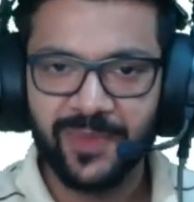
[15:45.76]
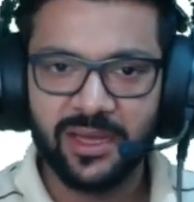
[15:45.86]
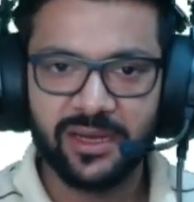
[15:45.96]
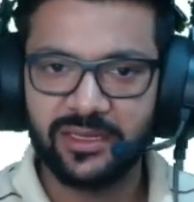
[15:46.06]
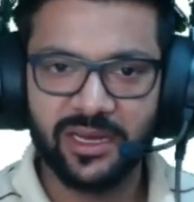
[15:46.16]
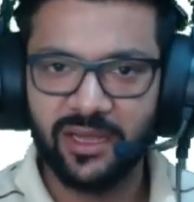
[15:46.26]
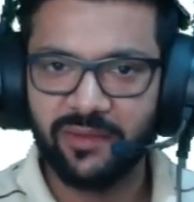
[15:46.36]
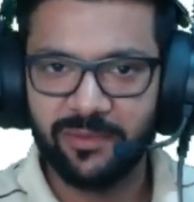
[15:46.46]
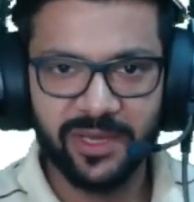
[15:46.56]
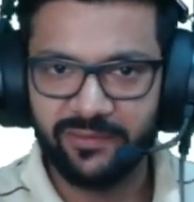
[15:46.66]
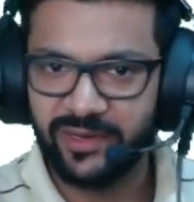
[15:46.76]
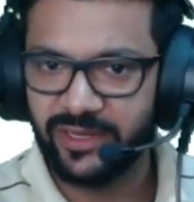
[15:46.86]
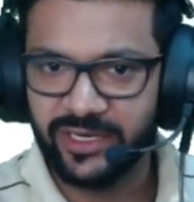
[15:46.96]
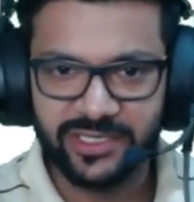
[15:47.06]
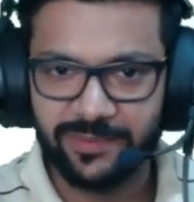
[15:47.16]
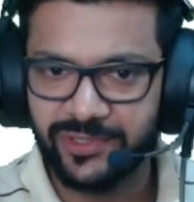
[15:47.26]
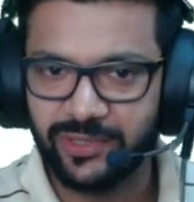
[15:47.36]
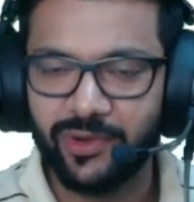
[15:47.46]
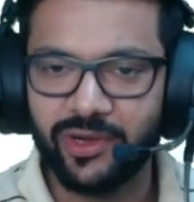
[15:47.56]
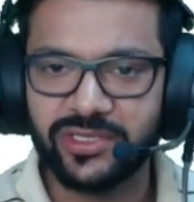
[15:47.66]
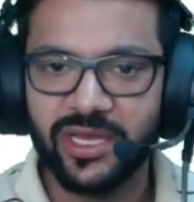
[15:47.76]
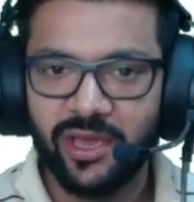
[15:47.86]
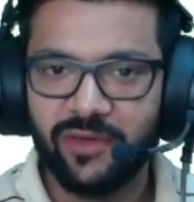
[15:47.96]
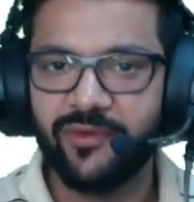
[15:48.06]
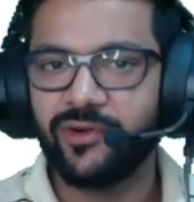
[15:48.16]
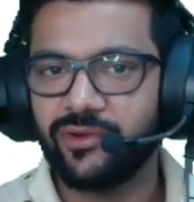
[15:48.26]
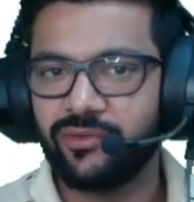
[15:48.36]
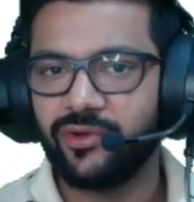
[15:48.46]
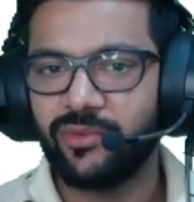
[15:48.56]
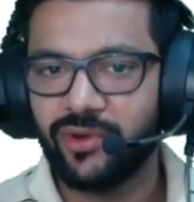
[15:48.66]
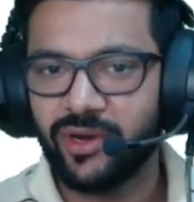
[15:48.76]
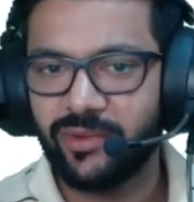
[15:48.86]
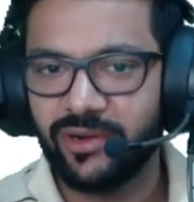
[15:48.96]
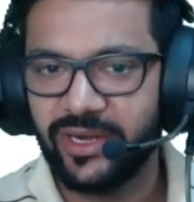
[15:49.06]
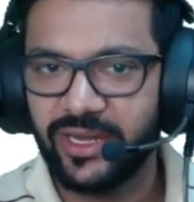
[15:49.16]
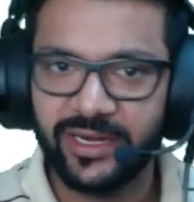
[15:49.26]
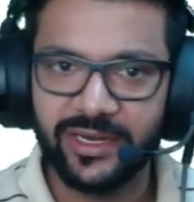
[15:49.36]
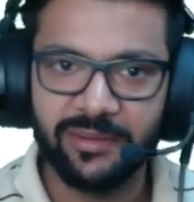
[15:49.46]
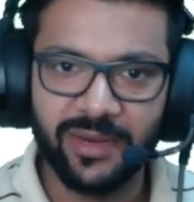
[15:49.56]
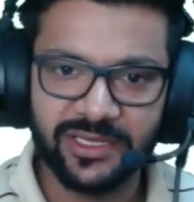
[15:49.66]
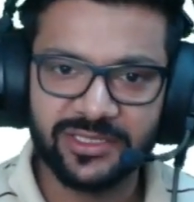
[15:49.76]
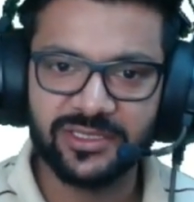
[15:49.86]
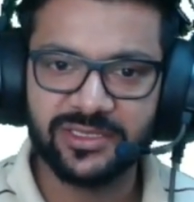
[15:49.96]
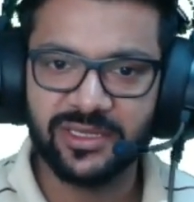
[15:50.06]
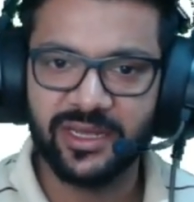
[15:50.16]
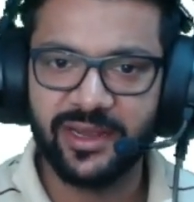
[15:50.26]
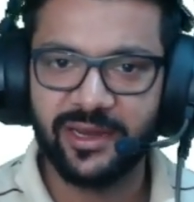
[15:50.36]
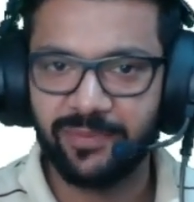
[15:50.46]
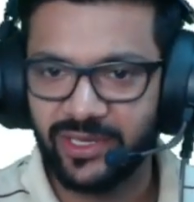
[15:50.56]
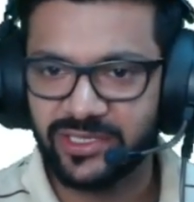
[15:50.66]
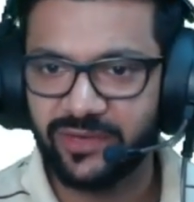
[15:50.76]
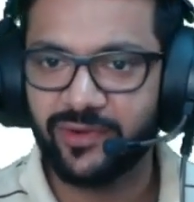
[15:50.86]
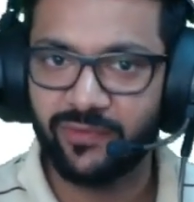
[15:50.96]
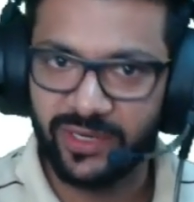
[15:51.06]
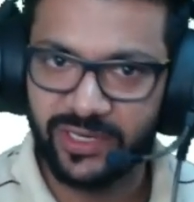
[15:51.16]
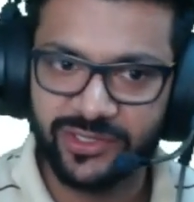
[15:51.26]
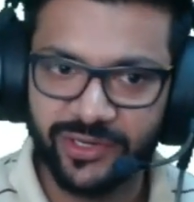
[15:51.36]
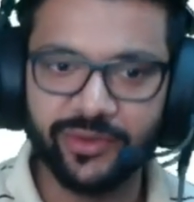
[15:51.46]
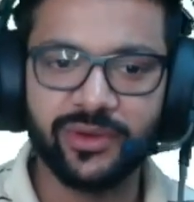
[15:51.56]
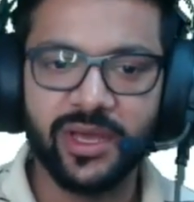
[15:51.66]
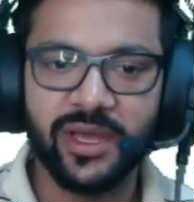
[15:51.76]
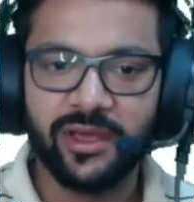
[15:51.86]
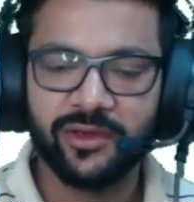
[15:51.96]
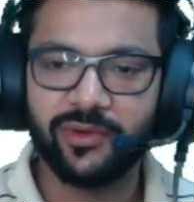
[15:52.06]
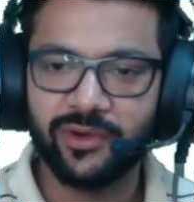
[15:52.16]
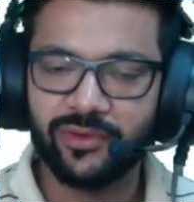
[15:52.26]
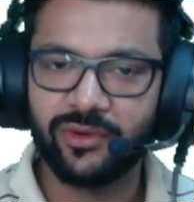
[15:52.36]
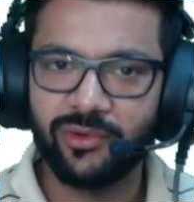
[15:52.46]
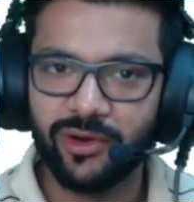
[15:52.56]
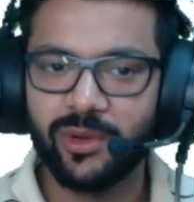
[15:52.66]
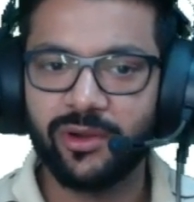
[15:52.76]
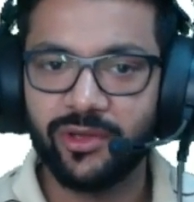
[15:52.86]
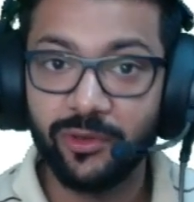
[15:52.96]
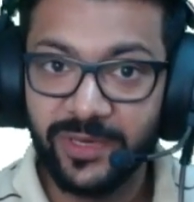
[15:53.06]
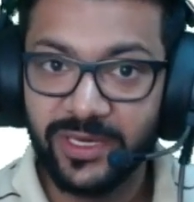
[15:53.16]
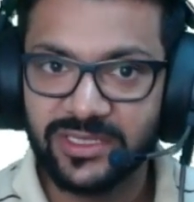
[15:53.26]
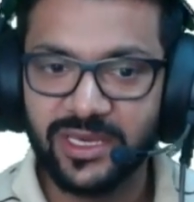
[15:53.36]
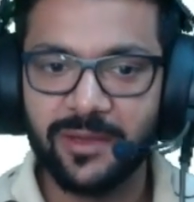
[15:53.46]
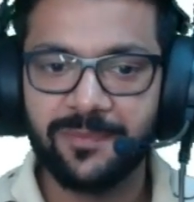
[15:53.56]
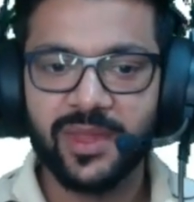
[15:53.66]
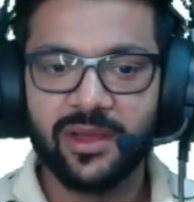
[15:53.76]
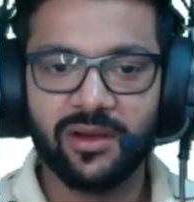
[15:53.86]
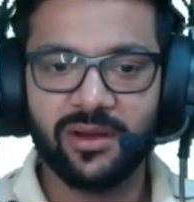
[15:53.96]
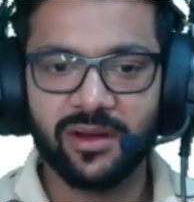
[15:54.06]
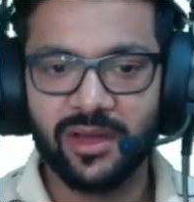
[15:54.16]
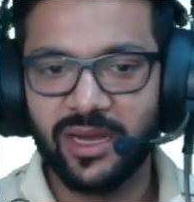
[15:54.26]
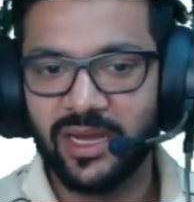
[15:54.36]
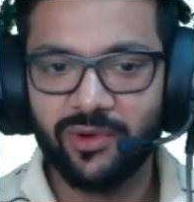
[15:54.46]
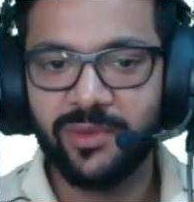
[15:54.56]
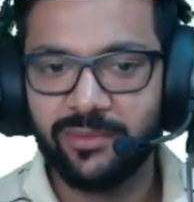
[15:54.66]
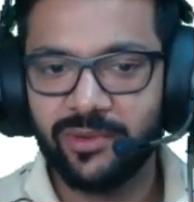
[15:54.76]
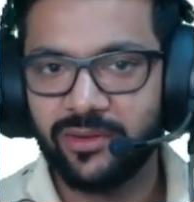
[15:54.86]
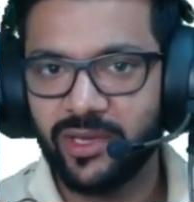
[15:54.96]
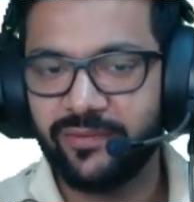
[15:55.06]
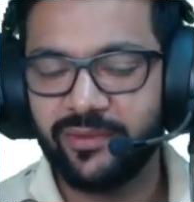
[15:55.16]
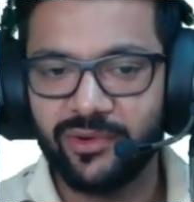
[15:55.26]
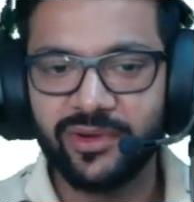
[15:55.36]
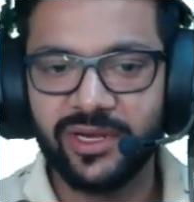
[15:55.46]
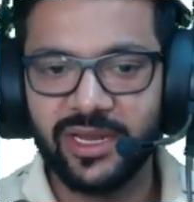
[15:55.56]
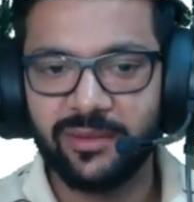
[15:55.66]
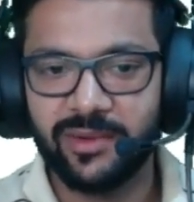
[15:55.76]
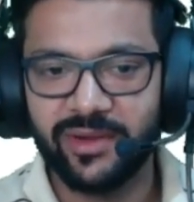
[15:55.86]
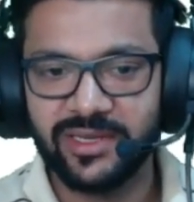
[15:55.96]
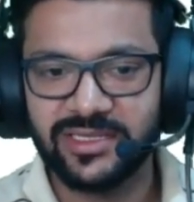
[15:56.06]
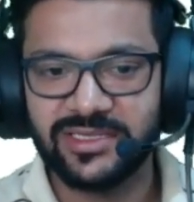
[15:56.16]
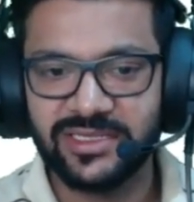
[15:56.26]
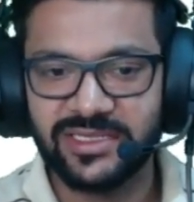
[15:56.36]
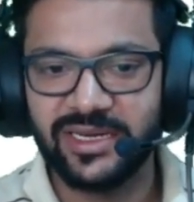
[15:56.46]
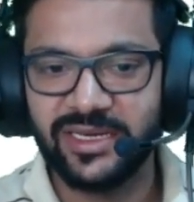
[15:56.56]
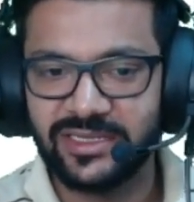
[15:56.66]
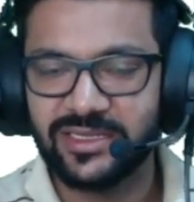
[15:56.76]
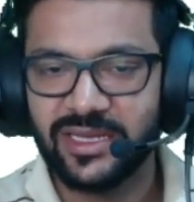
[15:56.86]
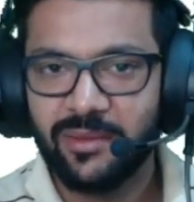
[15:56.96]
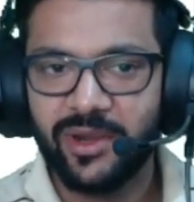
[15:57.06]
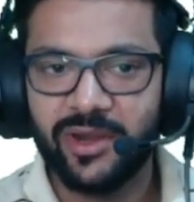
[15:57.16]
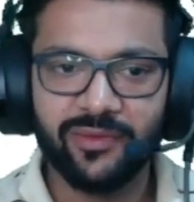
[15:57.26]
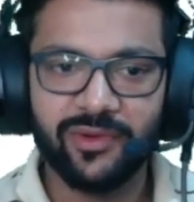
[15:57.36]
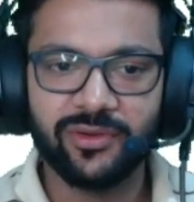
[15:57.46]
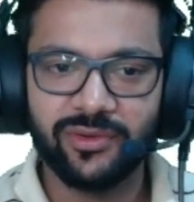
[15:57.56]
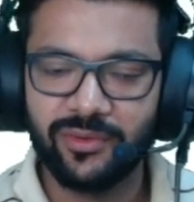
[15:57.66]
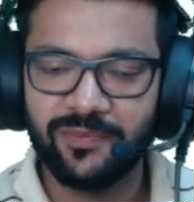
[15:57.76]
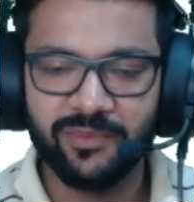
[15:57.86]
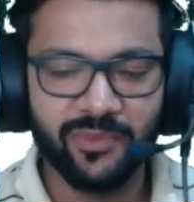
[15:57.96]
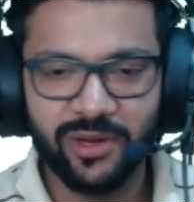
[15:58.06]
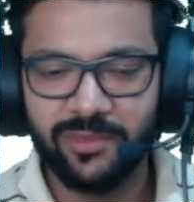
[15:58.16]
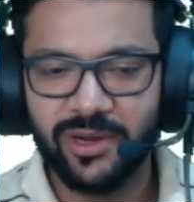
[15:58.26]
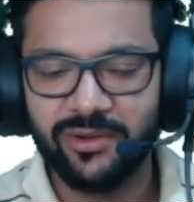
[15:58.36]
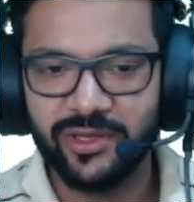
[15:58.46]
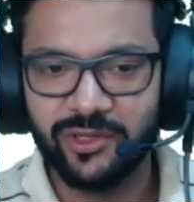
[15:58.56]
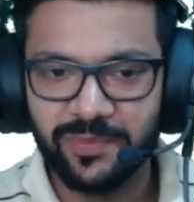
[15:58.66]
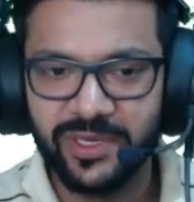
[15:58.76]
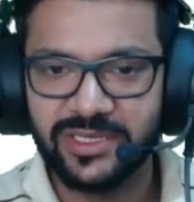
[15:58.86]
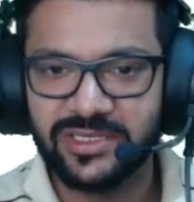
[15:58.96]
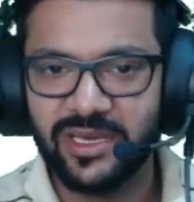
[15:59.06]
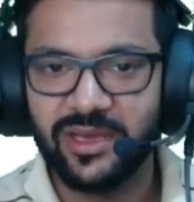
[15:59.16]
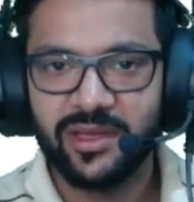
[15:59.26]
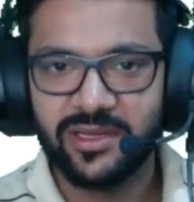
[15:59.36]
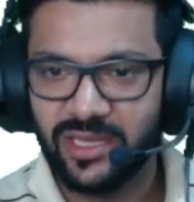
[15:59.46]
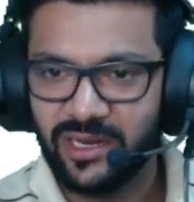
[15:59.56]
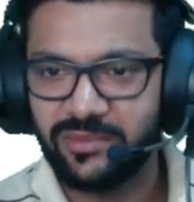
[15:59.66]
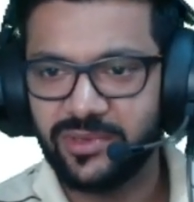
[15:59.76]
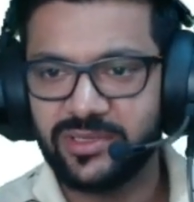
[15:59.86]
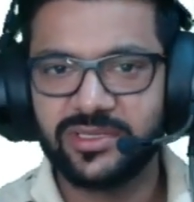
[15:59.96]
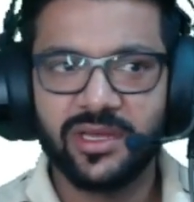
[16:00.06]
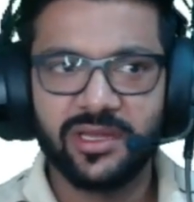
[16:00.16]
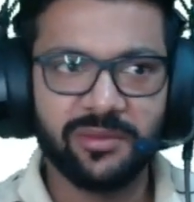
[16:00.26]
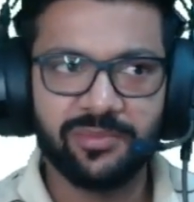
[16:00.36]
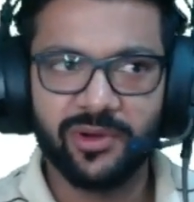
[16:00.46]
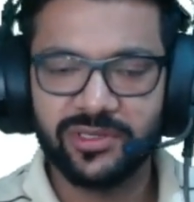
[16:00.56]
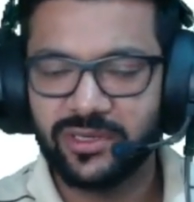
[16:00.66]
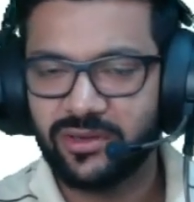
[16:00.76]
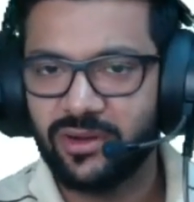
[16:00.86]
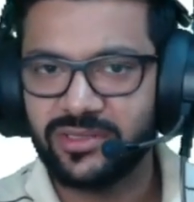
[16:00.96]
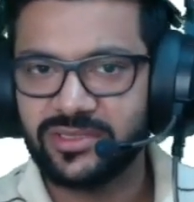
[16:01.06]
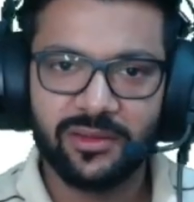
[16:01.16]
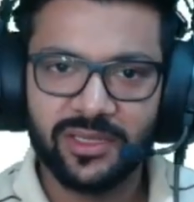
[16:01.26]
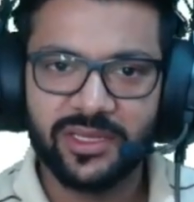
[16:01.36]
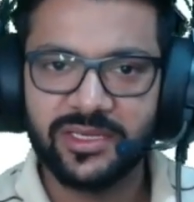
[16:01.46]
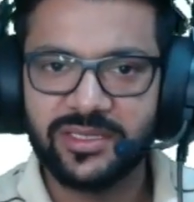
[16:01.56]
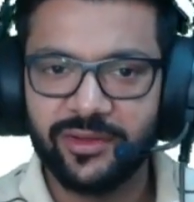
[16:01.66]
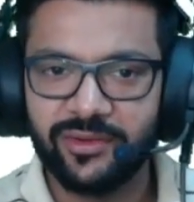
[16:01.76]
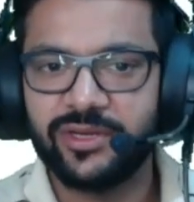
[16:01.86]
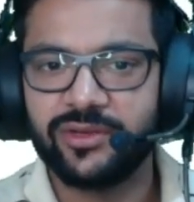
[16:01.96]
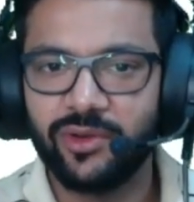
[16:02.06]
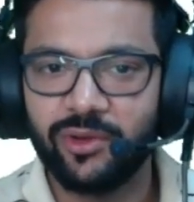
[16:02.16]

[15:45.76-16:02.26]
The link will be given in the description box. If you want to know more about integrated masters and PhD from one institute, you want to know more about UPSC, or I won't be able to give you more detail about SSC, CDS, but if you want to know more about UPSC syllabus, the pros and cons, the things that you need to know